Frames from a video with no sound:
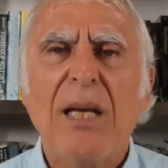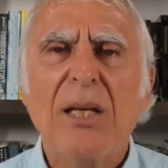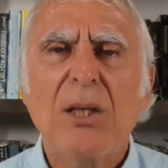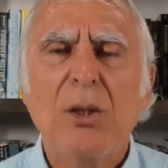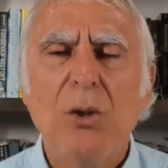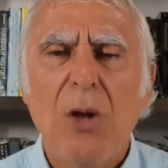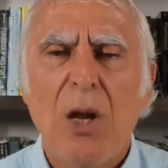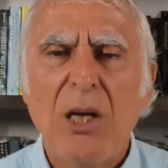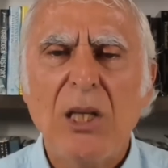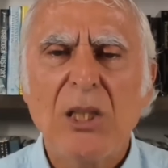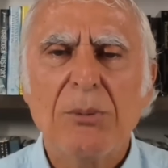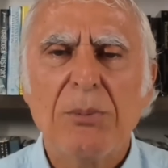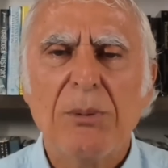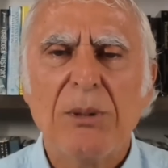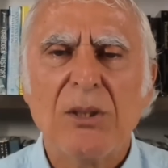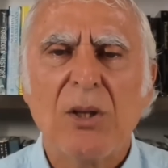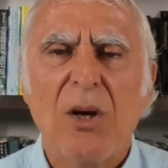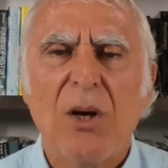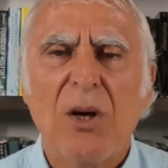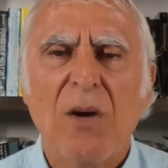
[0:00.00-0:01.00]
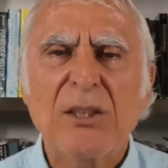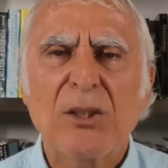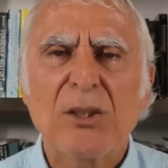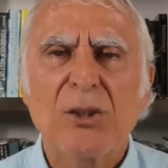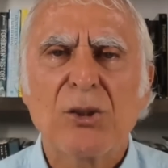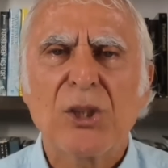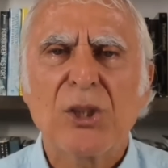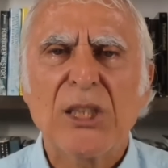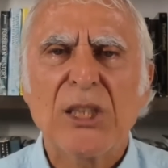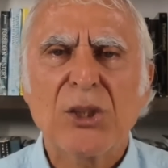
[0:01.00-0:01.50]
acknowledgement of
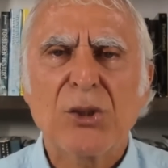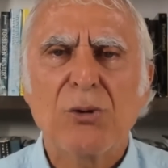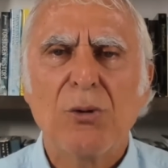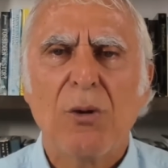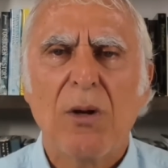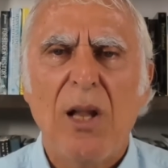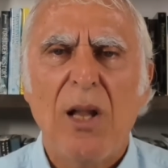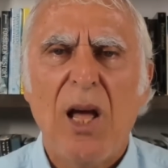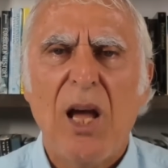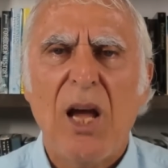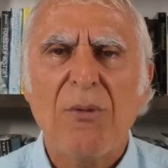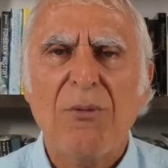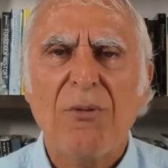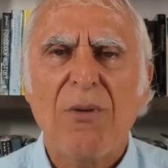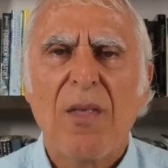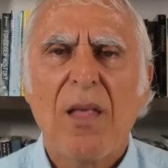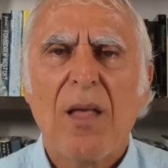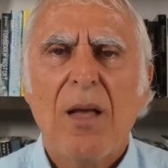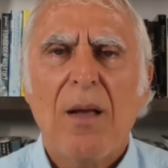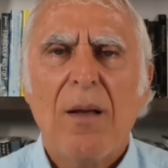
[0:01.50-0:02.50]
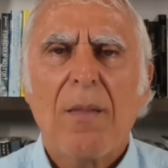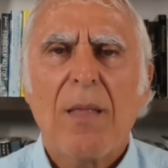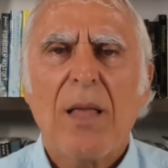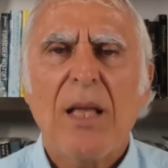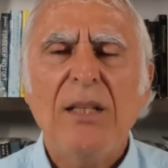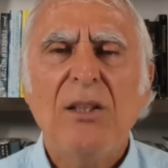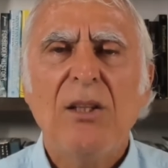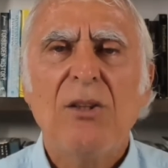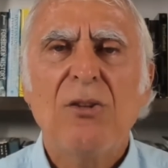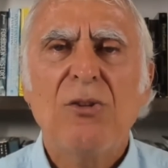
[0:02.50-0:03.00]
extraterrestrial life
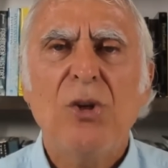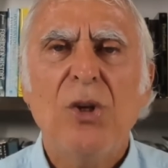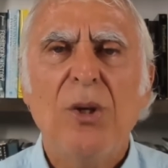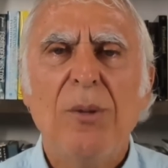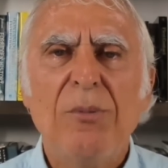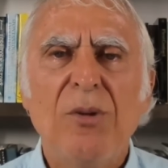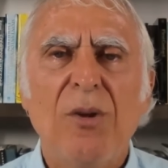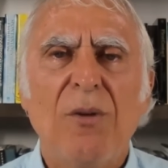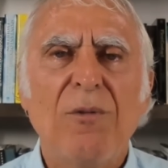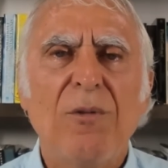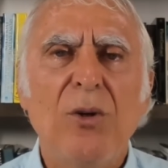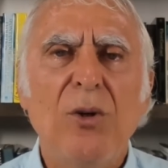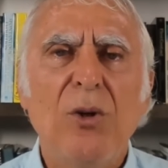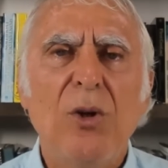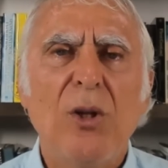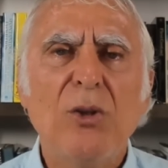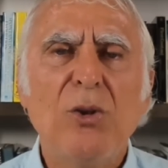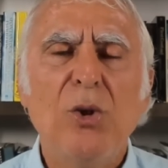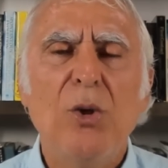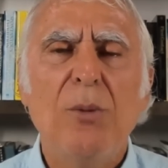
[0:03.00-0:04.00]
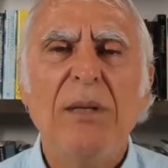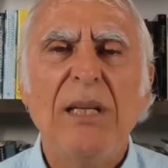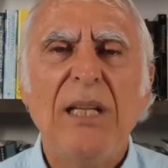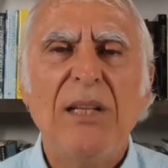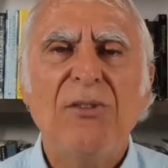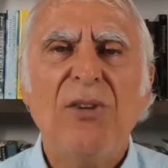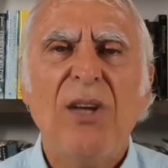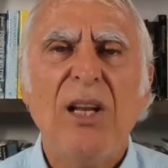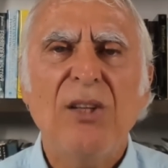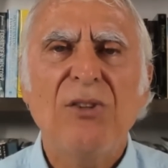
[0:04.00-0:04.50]
in terms of non-human
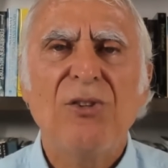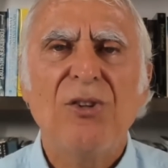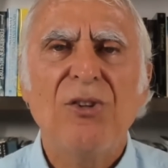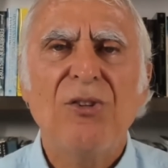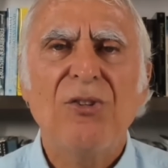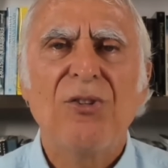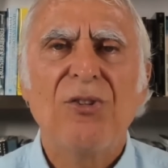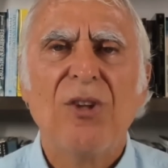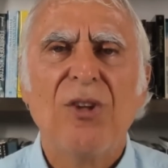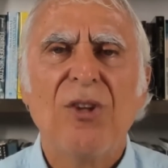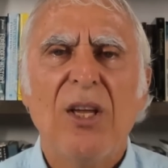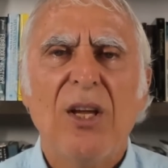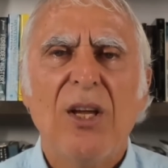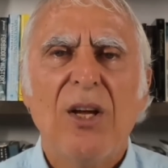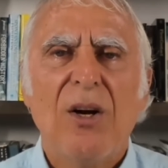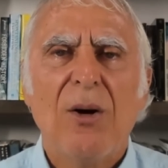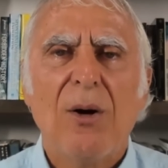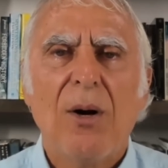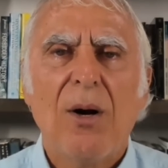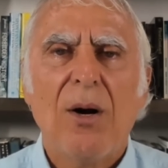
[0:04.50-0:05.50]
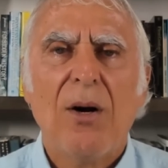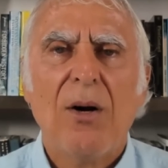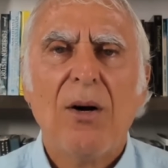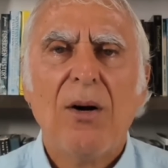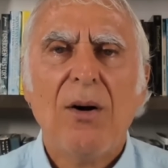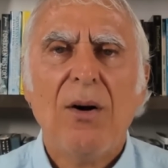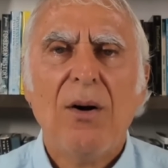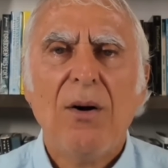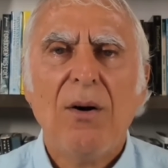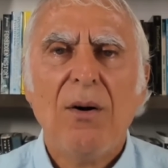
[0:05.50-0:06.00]
intelligence
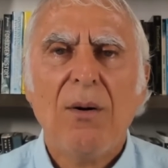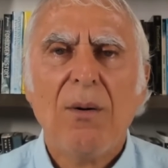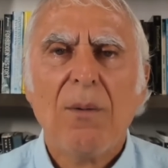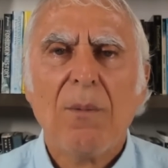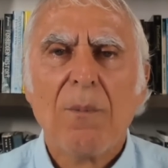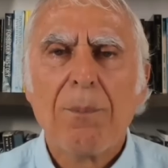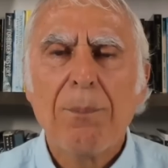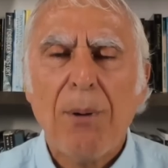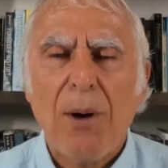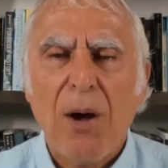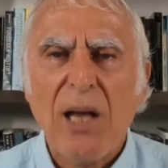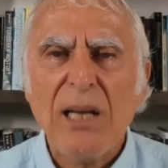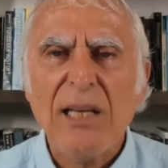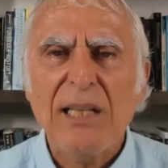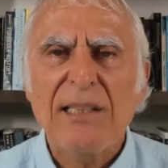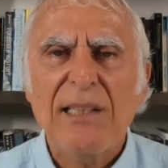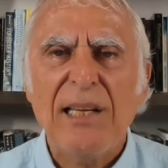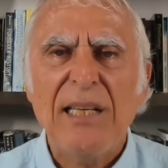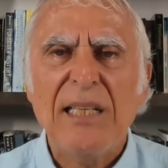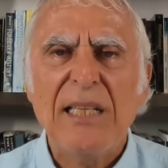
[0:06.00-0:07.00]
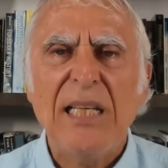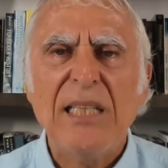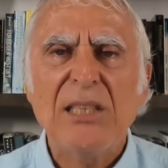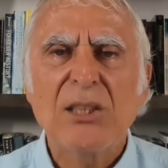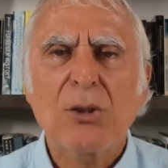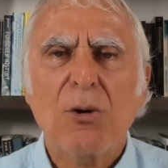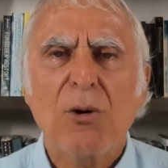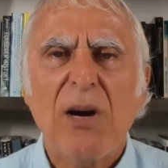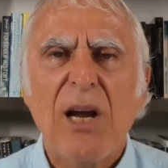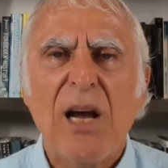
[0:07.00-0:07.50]
piloting
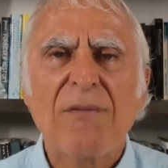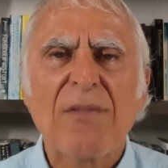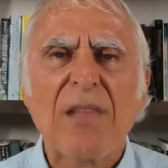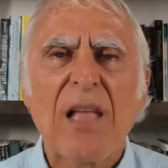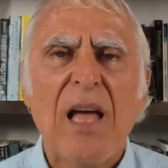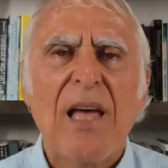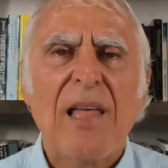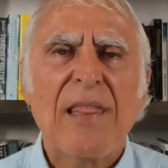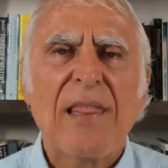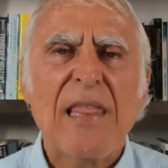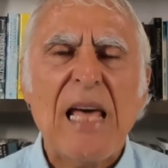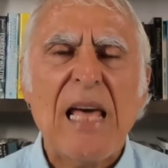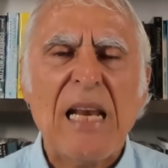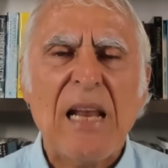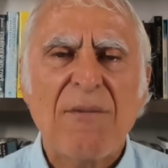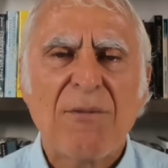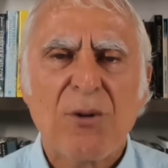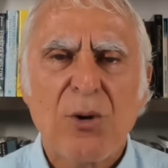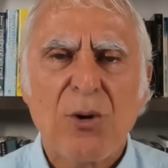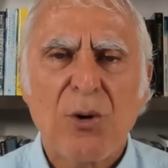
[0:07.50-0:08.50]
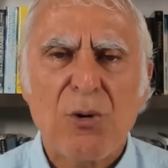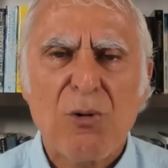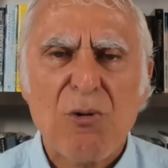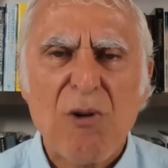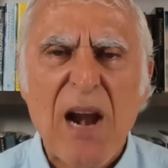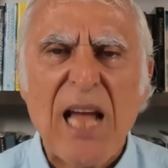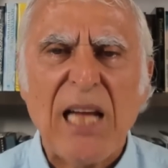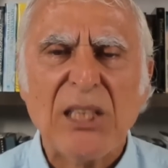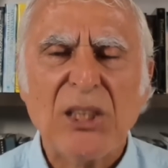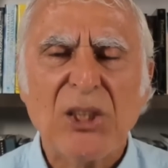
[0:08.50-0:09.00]
these craft that have
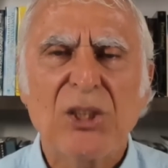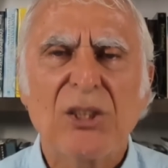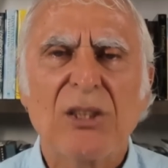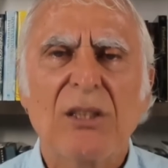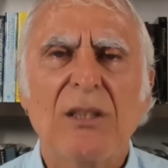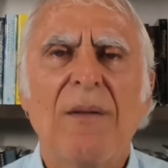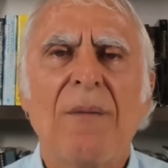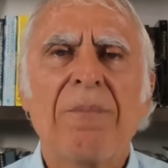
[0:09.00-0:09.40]
crashed.